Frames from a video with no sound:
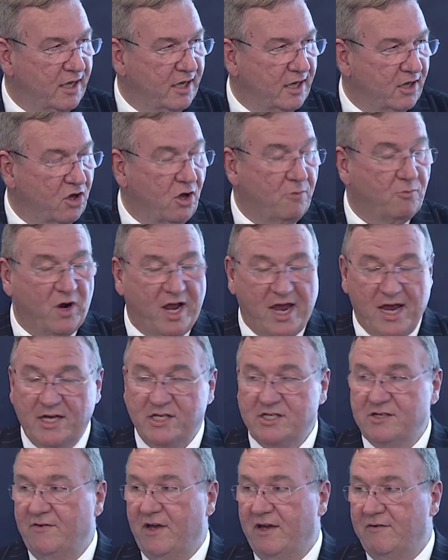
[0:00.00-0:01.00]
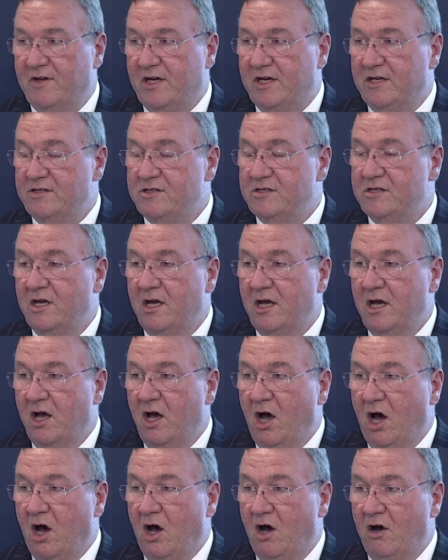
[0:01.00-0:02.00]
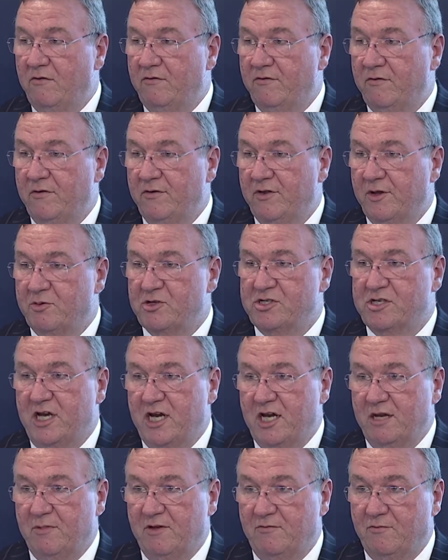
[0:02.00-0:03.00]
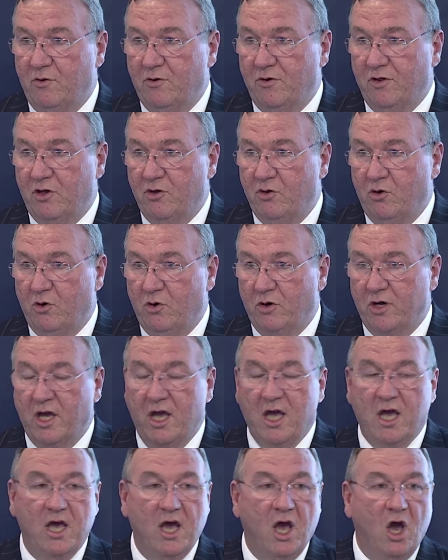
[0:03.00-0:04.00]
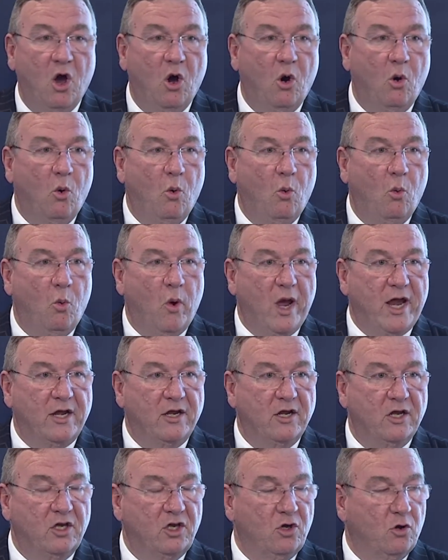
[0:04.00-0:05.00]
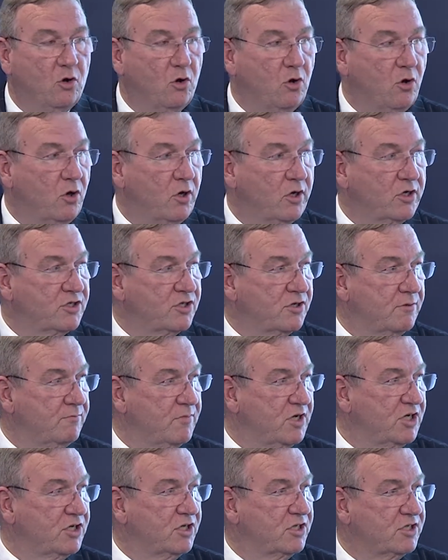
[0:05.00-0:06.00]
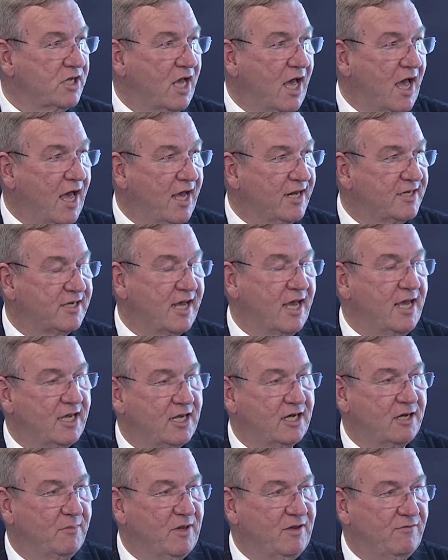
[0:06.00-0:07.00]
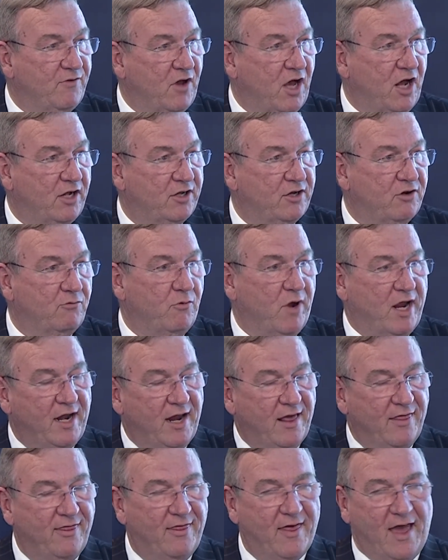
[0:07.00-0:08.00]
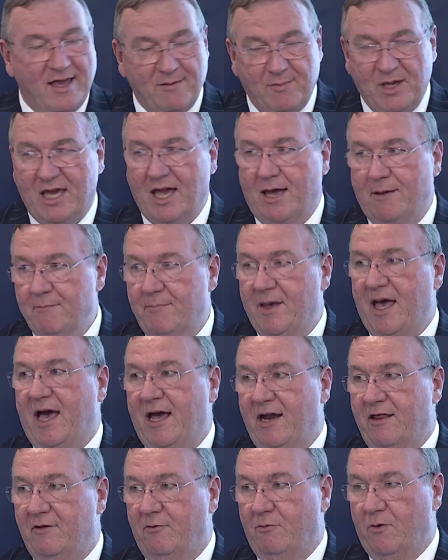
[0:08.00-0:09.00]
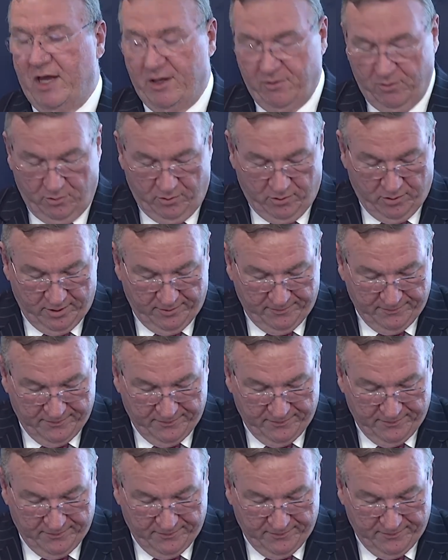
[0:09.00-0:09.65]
comprehensive evidence of the proceeding before the court. When your submissions are taken to be filed and read, they become part of the record.